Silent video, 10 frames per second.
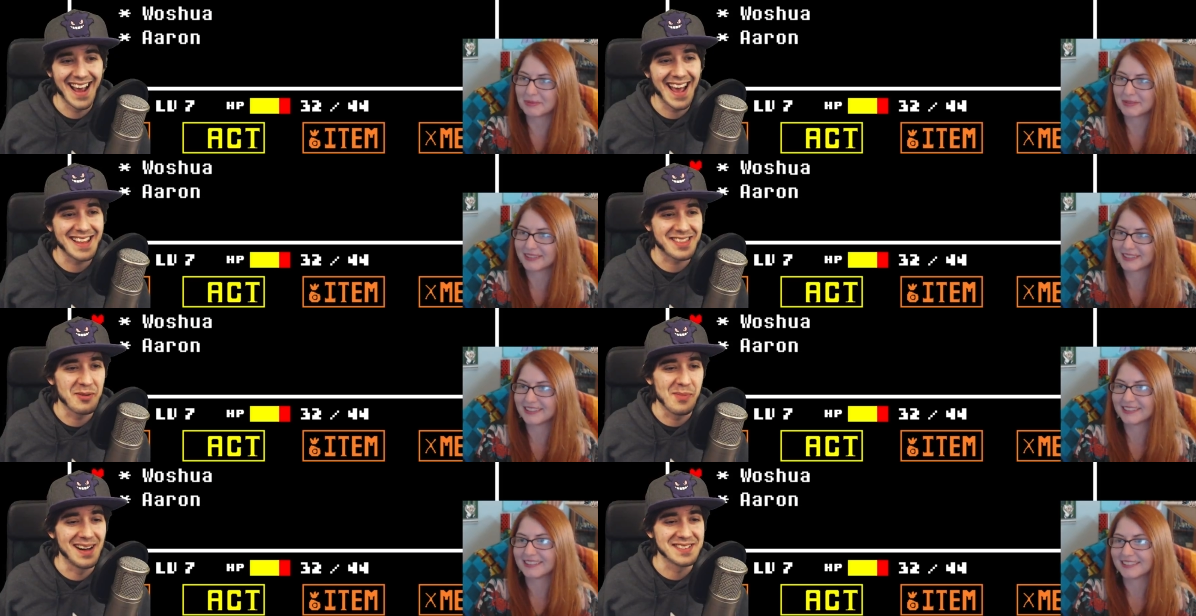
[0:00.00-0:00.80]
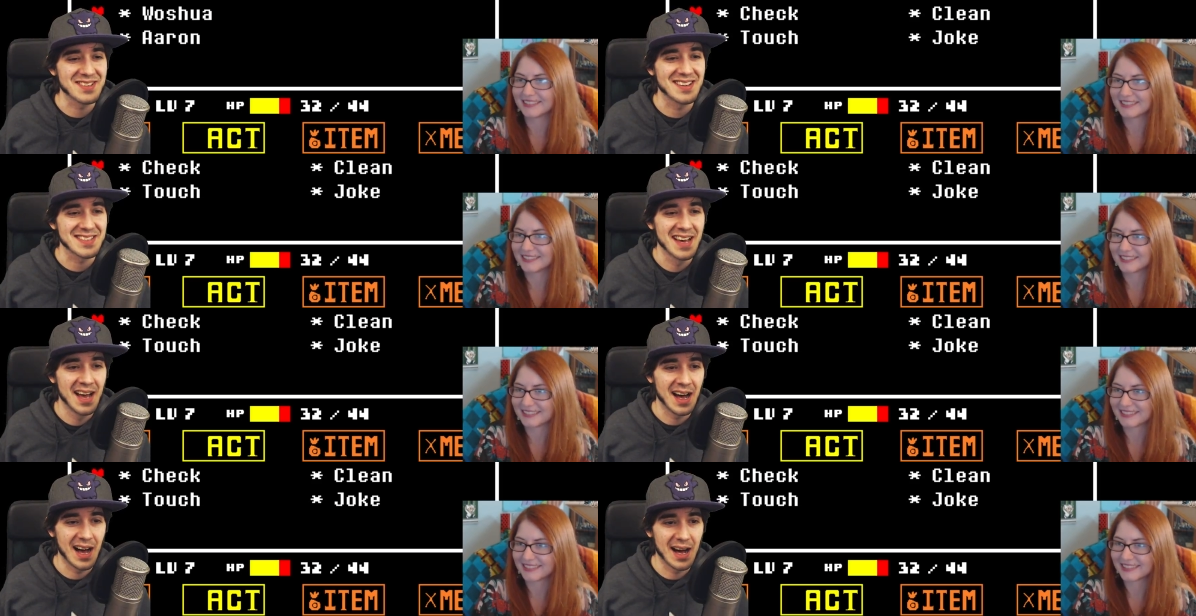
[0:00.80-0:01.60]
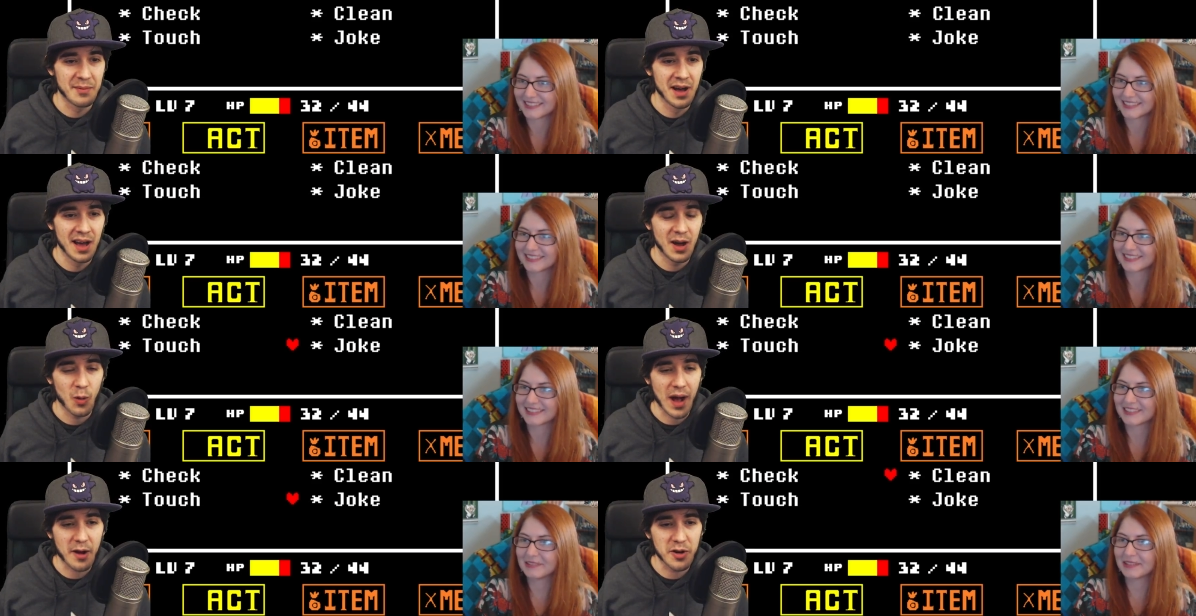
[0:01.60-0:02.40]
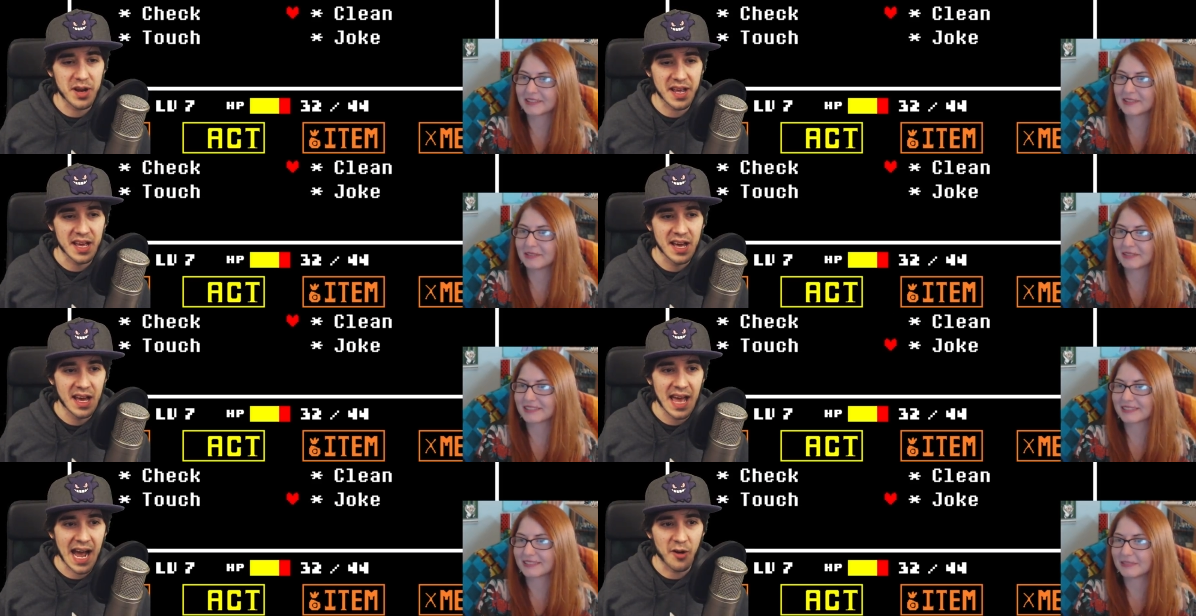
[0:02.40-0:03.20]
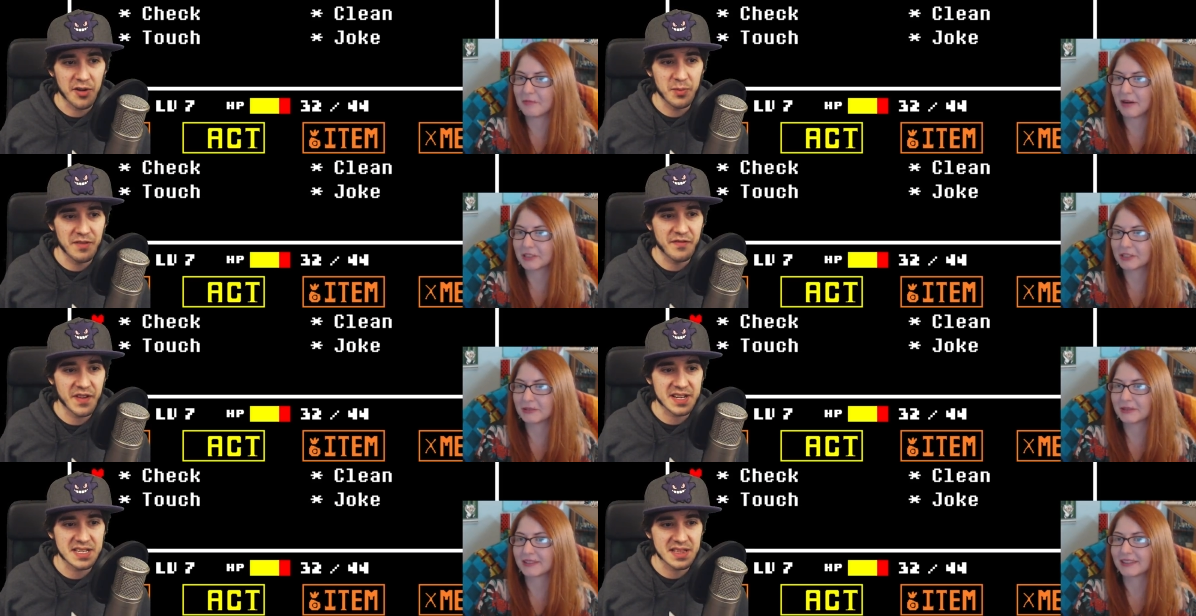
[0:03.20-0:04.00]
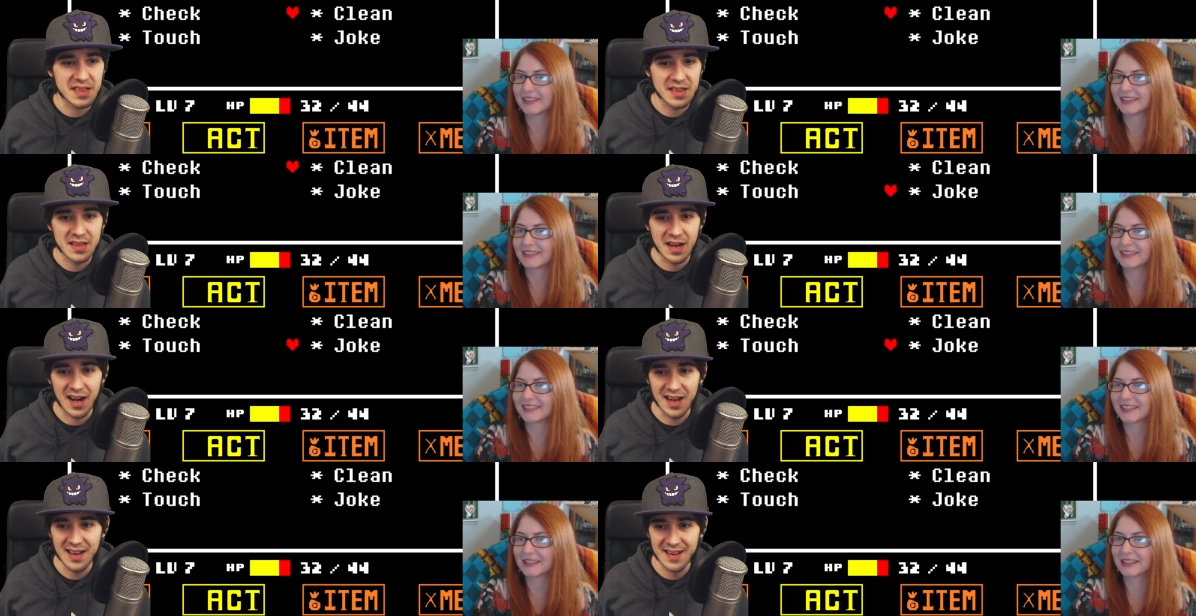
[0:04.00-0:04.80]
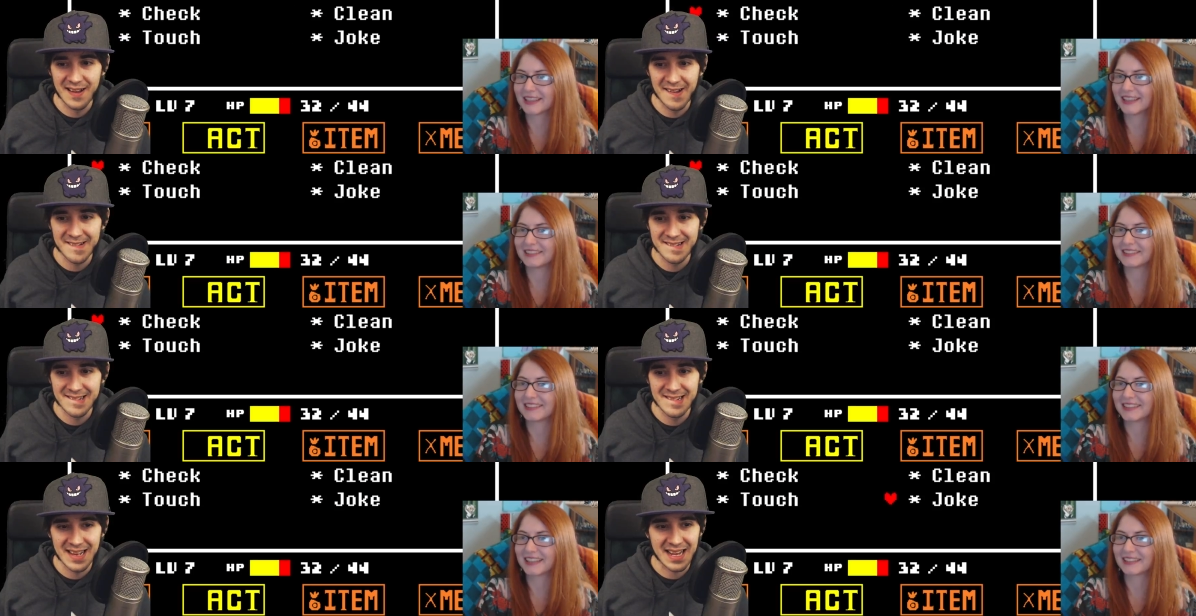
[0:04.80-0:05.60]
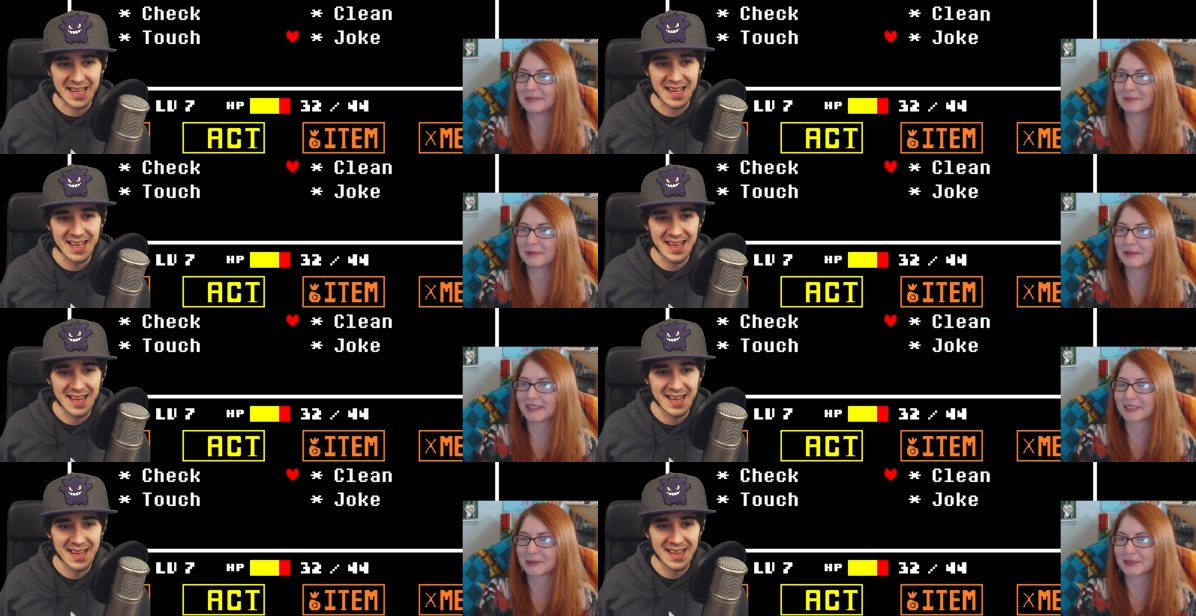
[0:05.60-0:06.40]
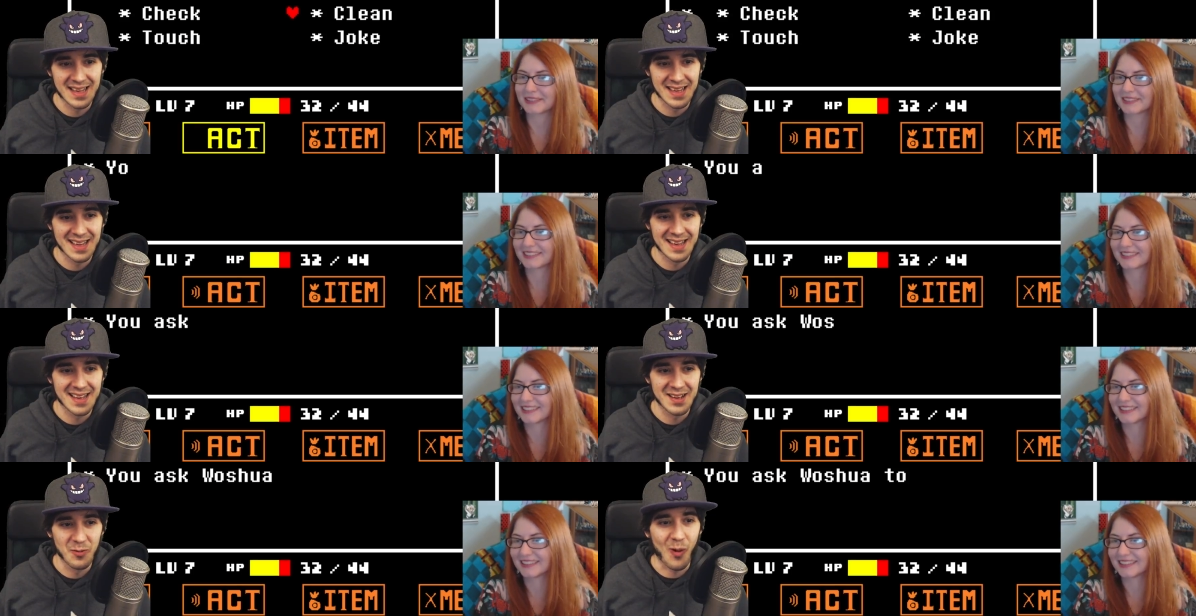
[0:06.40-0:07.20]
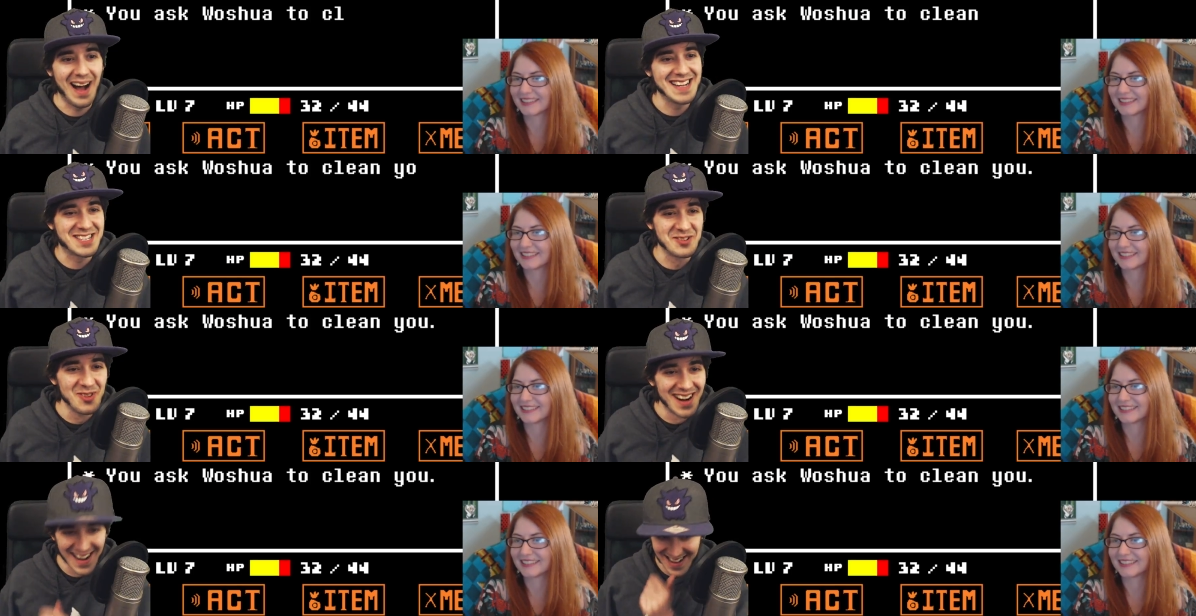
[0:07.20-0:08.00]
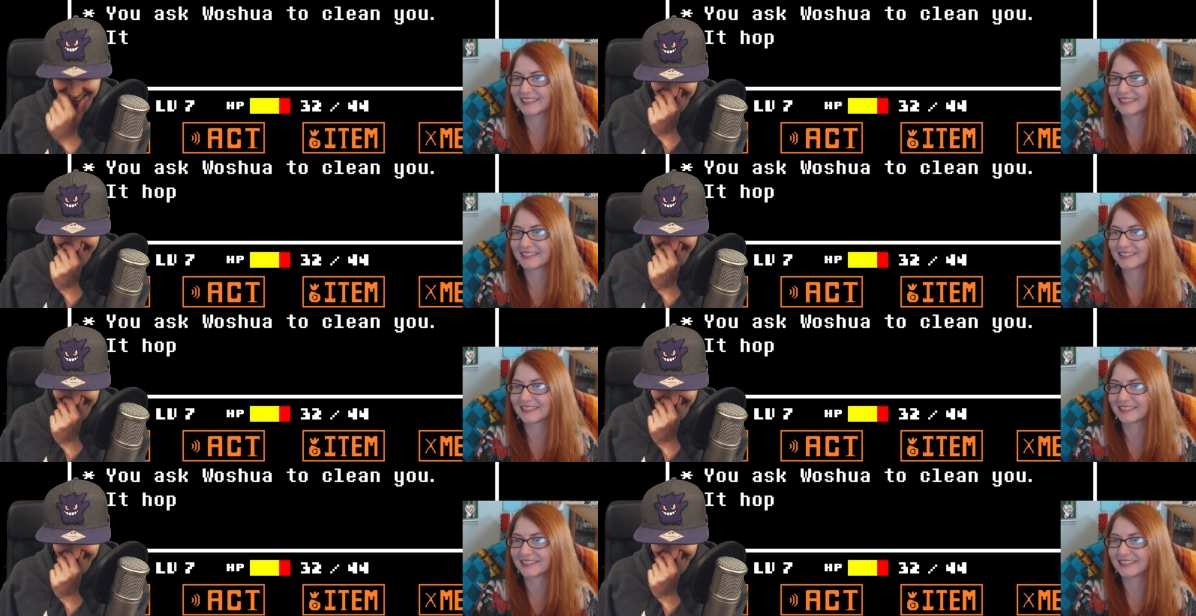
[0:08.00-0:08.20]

Speaker 1: I hate the muscles. How did
Speaker 2: we Woshua. Huh? Get cleaned. Get cleaned by Woshua.
Speaker 1: Woshua.